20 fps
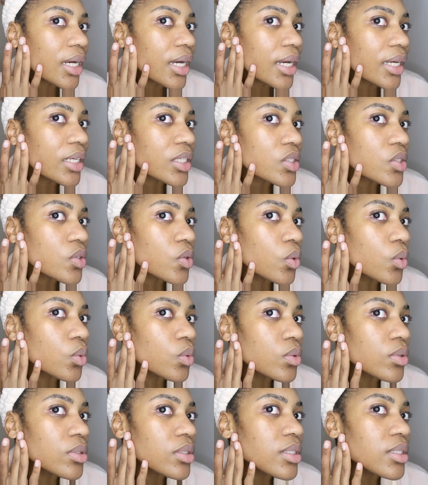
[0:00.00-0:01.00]
I
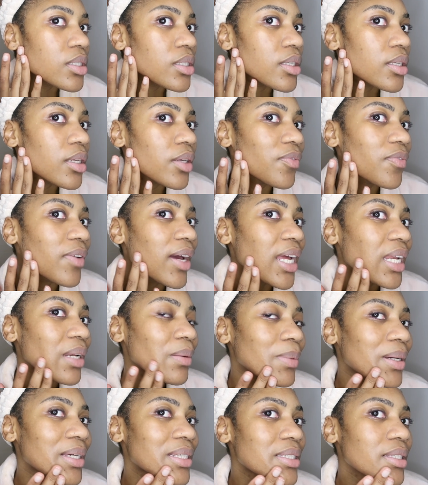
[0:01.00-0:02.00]
don't
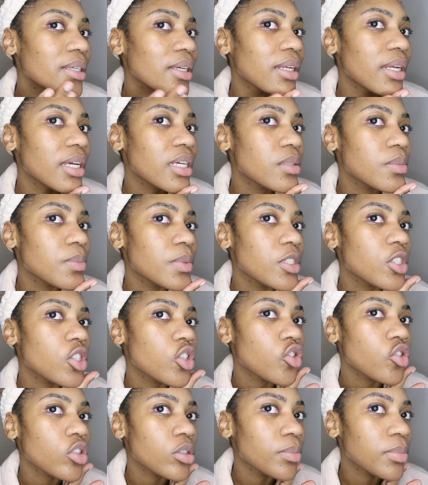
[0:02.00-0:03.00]
find my skin has been
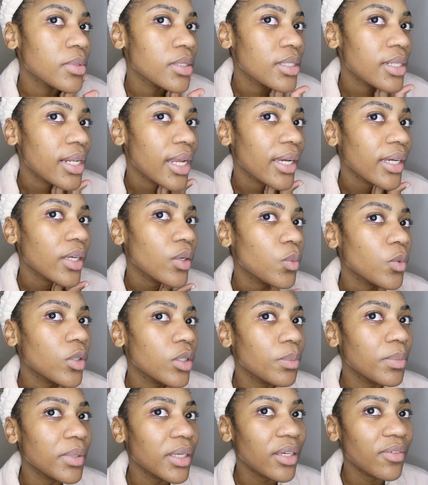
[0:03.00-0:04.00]
stripped like it
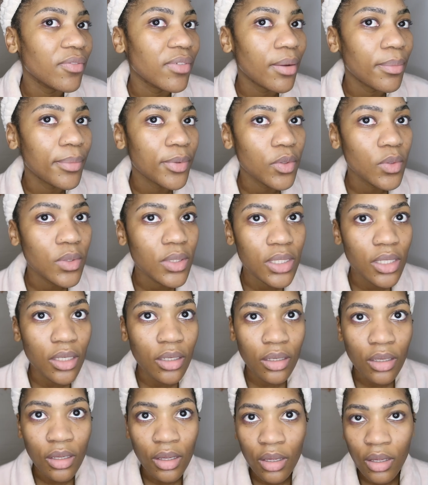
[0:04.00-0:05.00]
would be if I'm
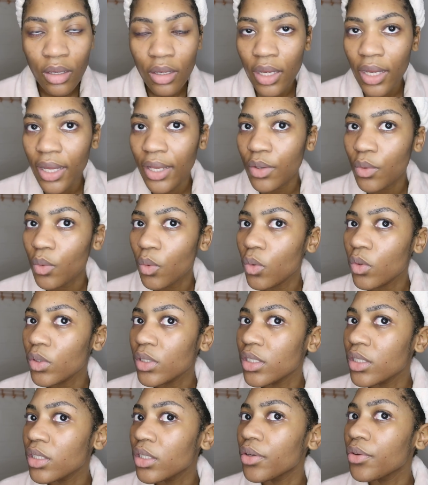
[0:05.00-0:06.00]
using an
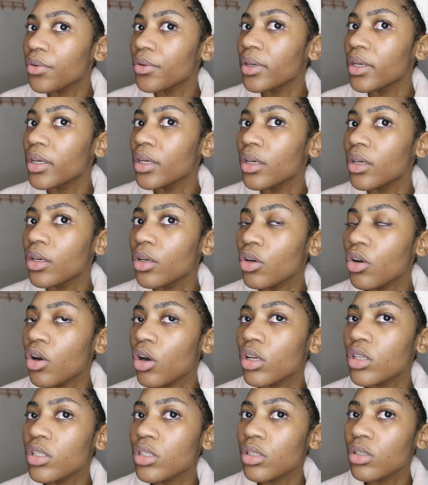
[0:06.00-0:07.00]
ordinary
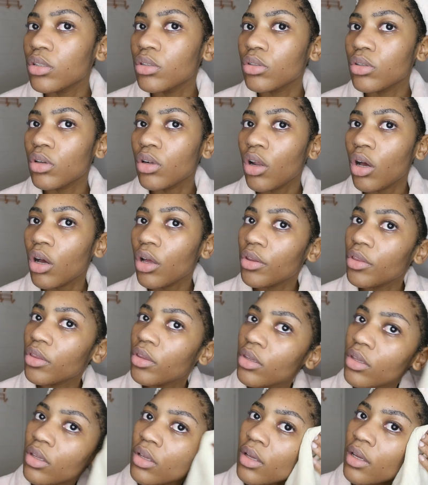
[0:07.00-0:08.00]
cotton cloth
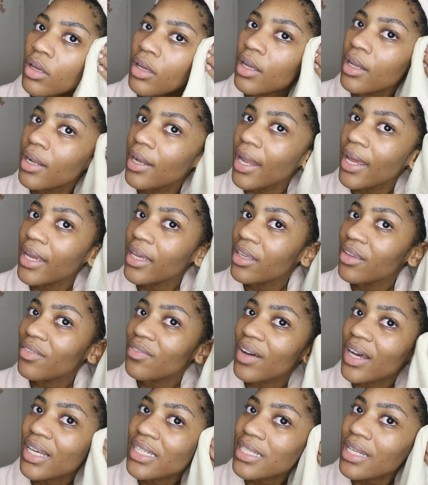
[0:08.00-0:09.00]
like
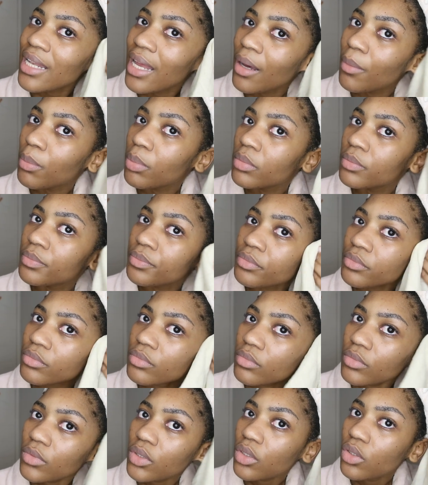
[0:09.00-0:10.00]
Eva Slab.
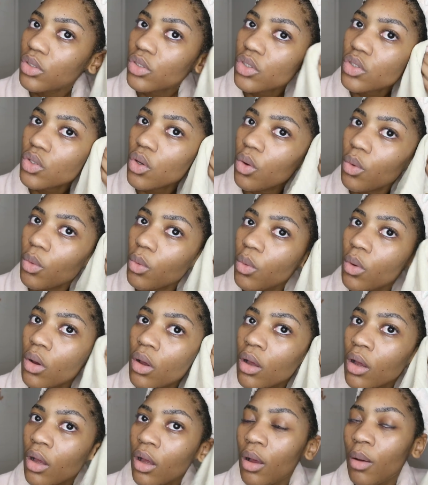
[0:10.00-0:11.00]
So
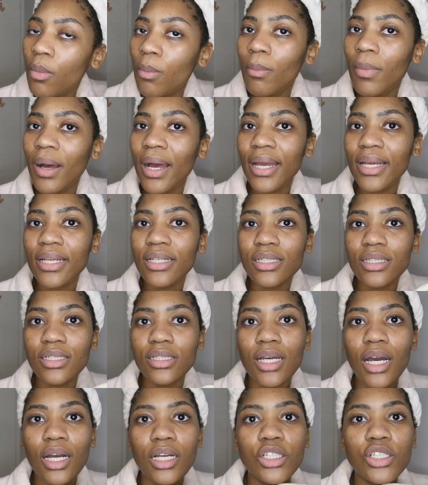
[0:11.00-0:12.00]
my
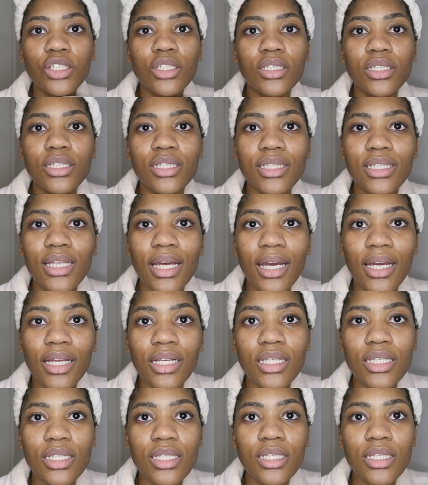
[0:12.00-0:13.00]
deduction is
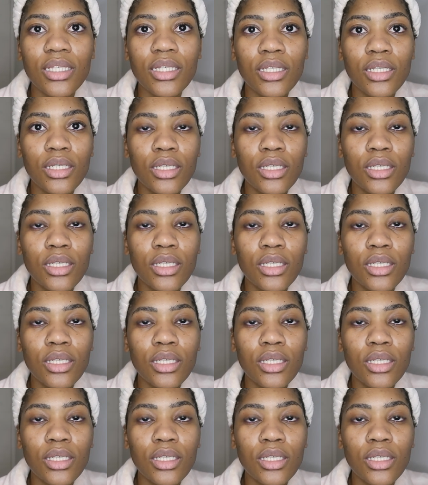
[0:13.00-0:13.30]
that